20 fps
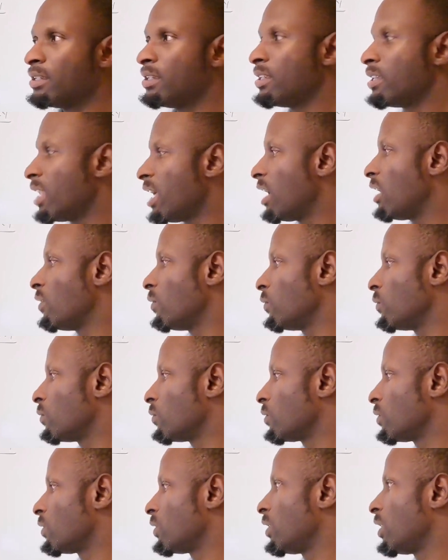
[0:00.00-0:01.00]
Now,
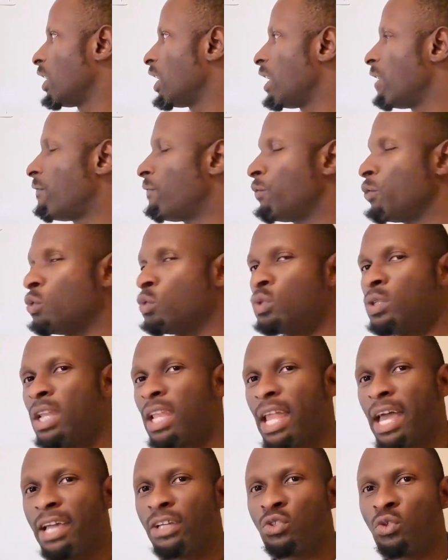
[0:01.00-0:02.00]
if you'd
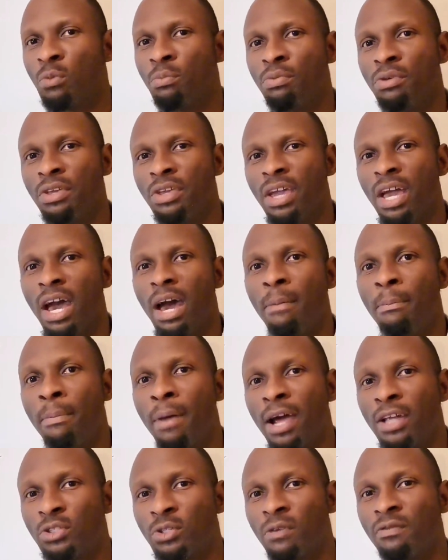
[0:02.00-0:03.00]
like to be a
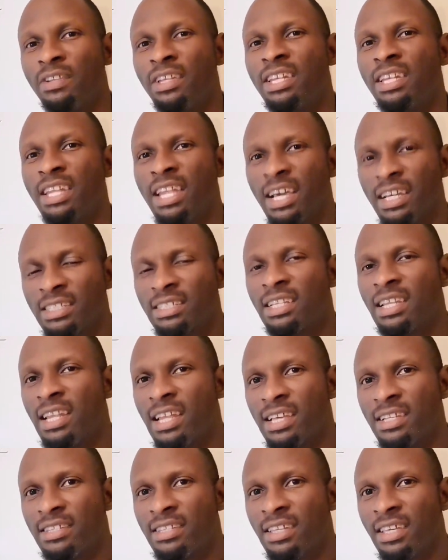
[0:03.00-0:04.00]
part of the next
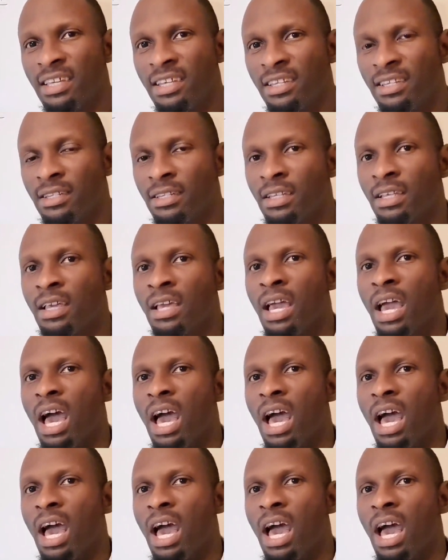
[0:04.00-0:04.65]
lesson,